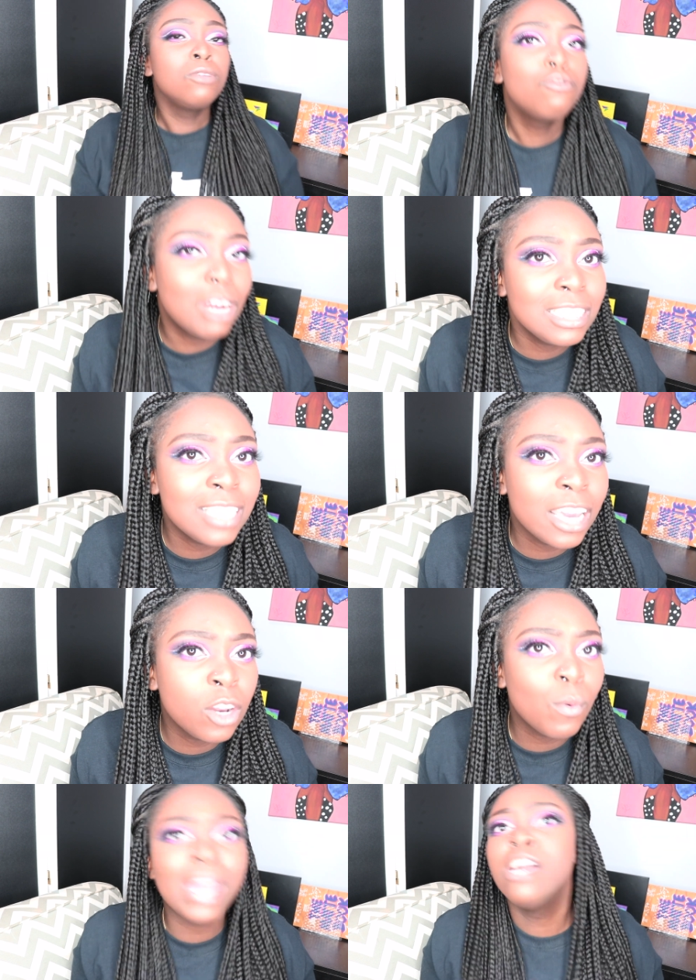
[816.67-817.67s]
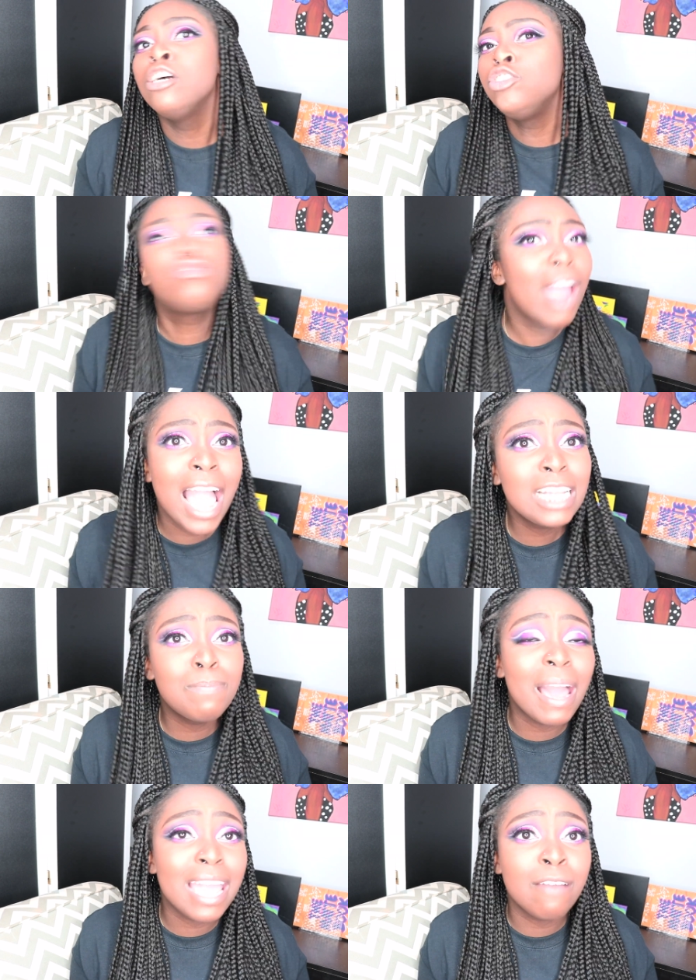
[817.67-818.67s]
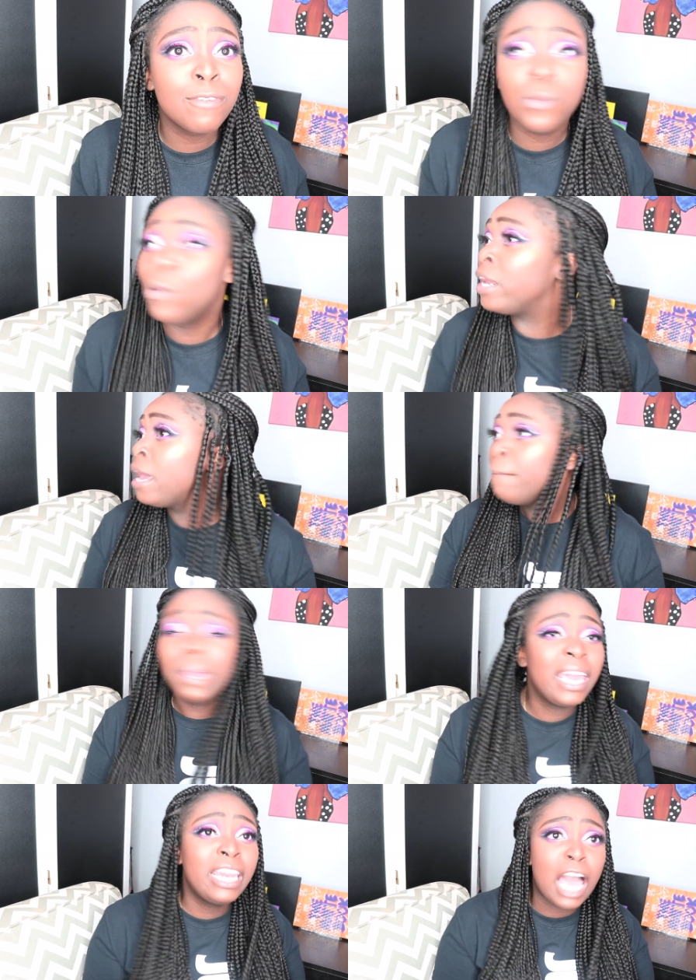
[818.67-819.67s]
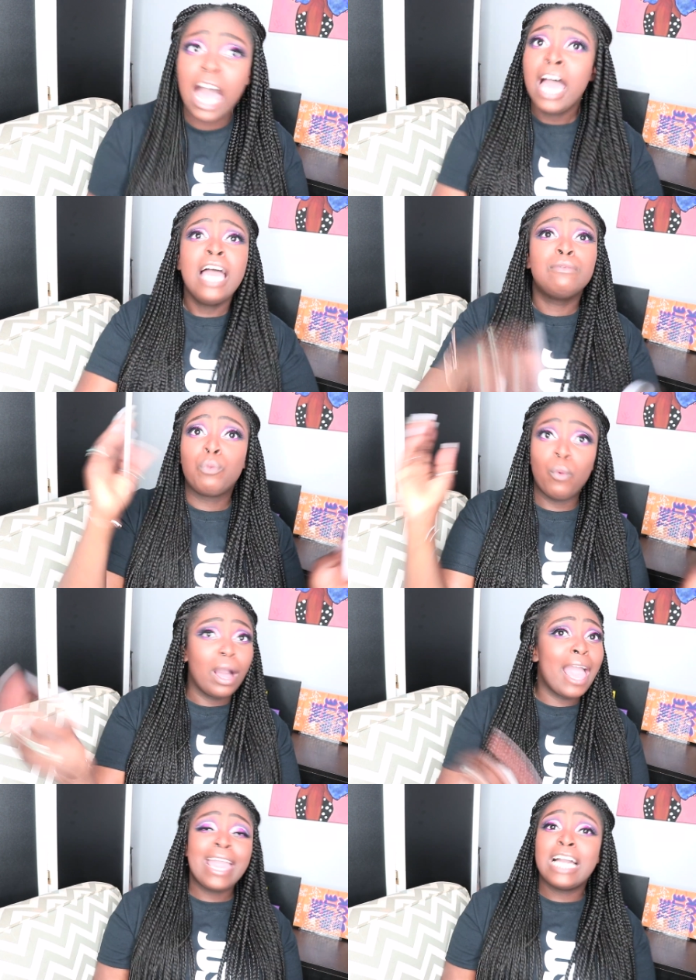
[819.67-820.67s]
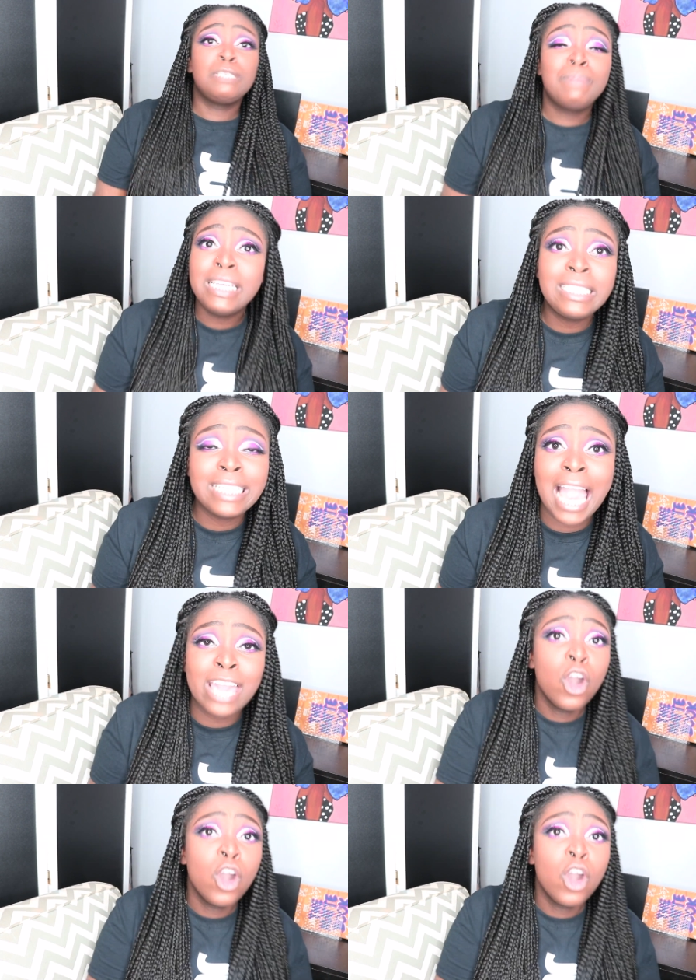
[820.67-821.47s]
Rights taken away, dragged by everyone, PETA, A S P C A,